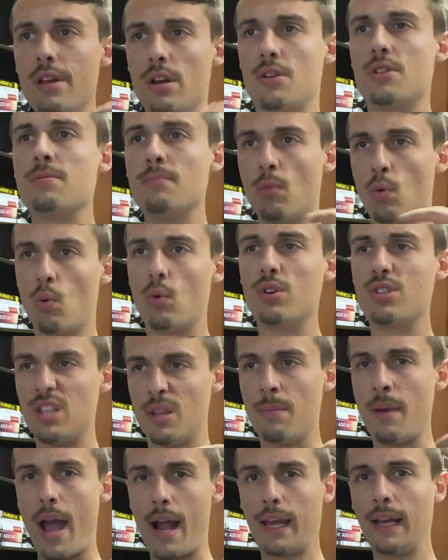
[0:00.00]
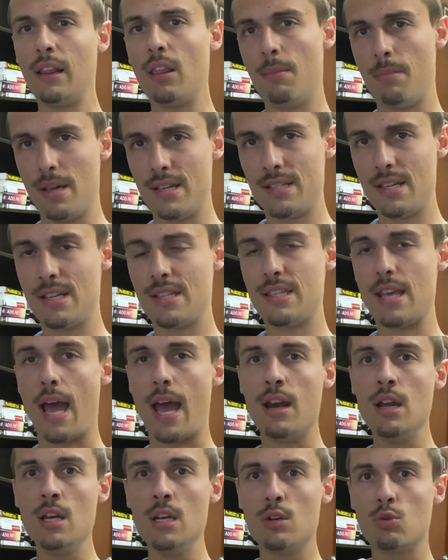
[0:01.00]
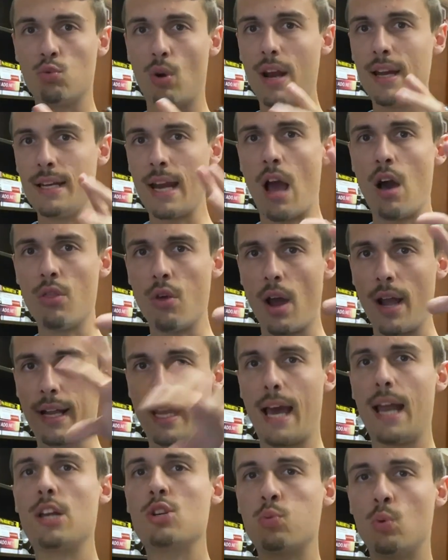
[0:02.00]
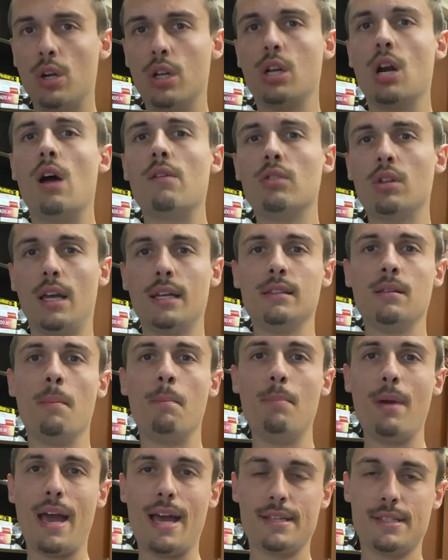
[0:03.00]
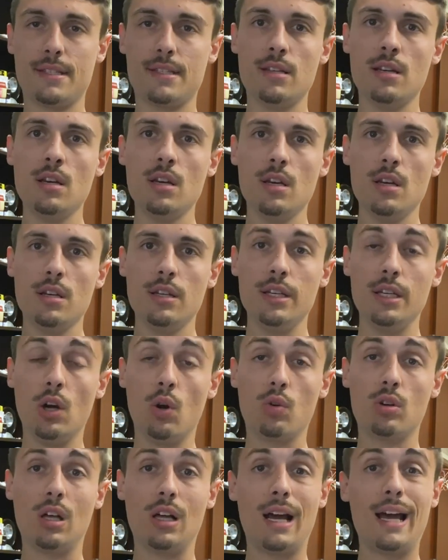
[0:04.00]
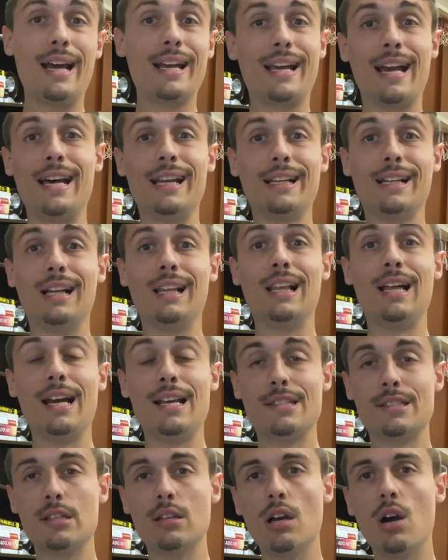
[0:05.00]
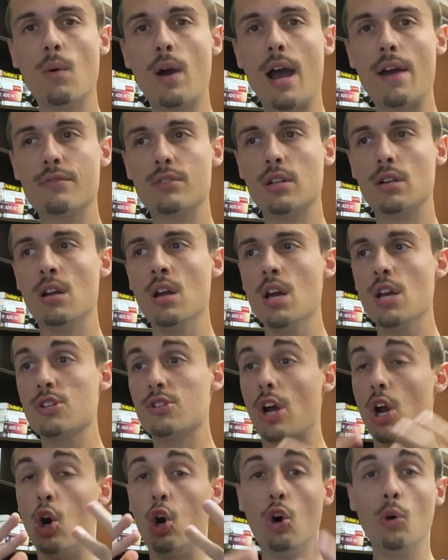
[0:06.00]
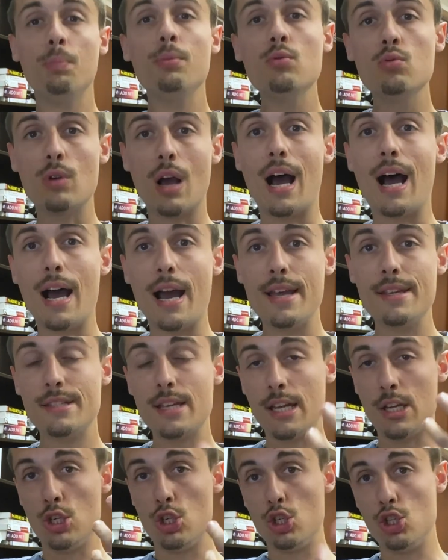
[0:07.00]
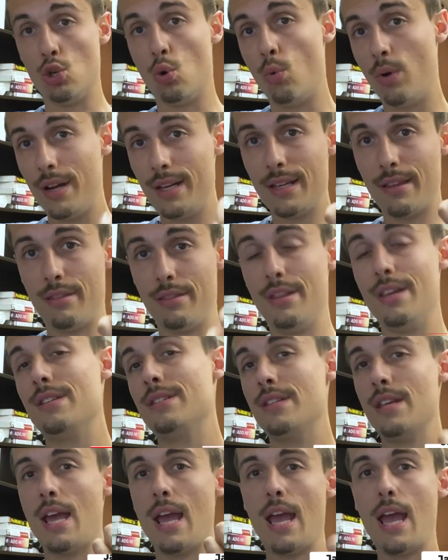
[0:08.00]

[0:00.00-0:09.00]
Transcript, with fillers: there's more to the back end of the business that right now though, I kind of just want to cover like the best, you know, kind of clients to go after. So I hope you guys enjoyed this